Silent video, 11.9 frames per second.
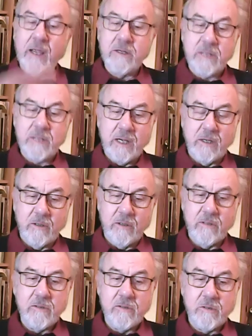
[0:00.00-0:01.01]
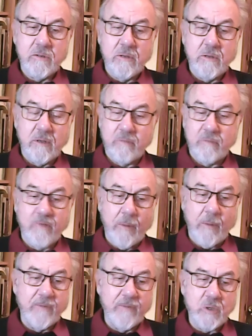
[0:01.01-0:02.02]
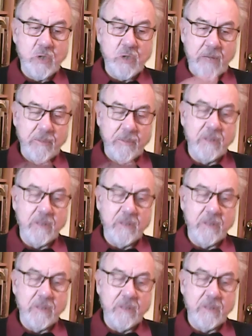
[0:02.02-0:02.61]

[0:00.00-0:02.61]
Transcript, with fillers: they used, uh, probably for cheapness,